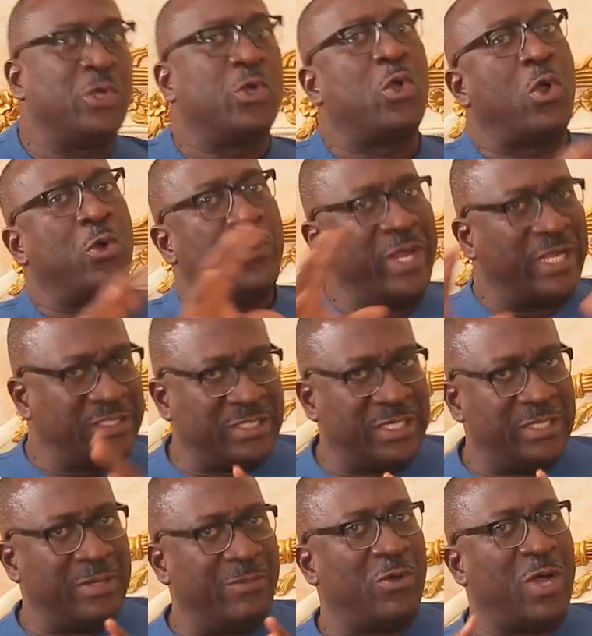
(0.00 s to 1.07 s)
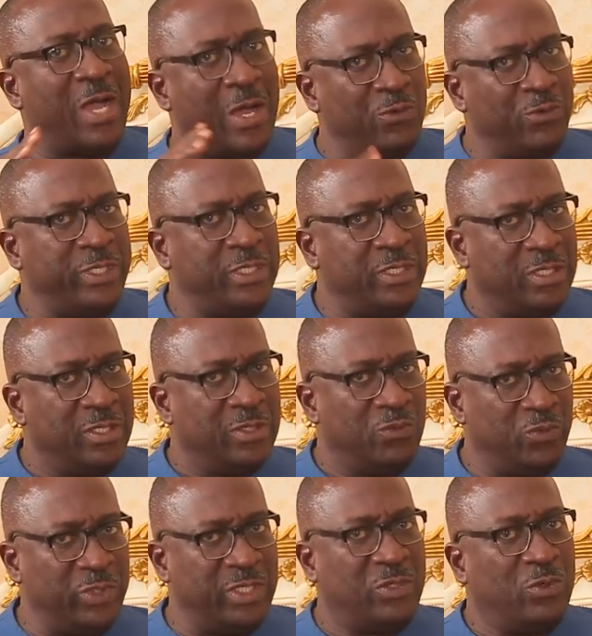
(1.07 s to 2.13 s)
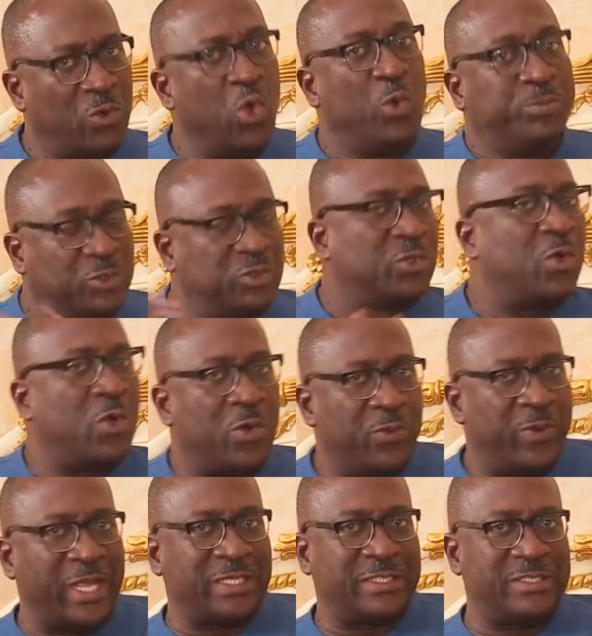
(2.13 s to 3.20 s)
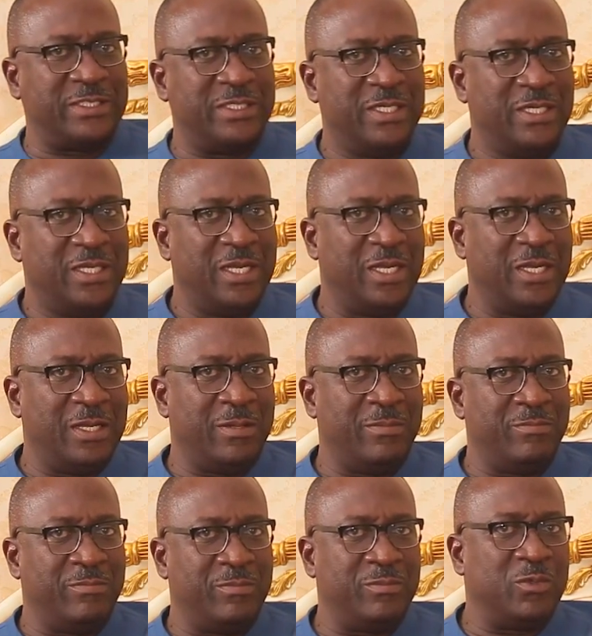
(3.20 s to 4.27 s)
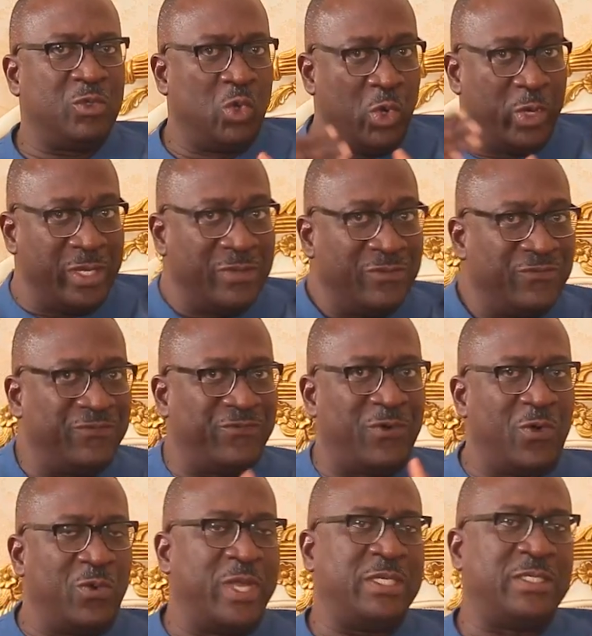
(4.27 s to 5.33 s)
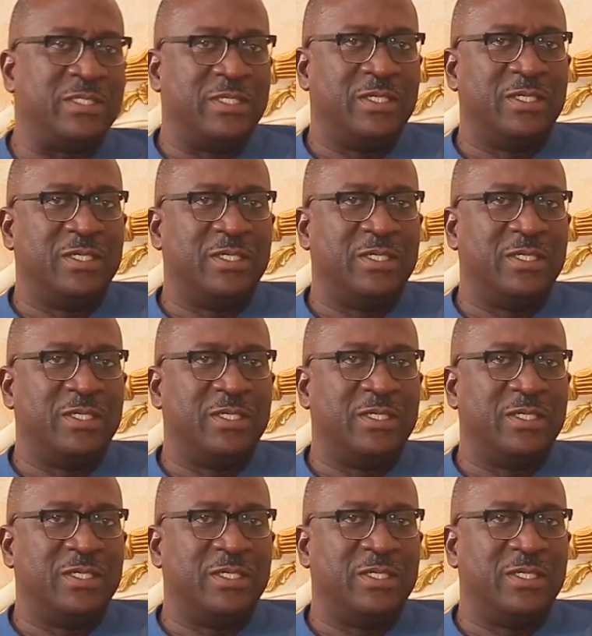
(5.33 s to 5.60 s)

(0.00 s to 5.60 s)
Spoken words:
corrected them, or how we hope to correct going forward,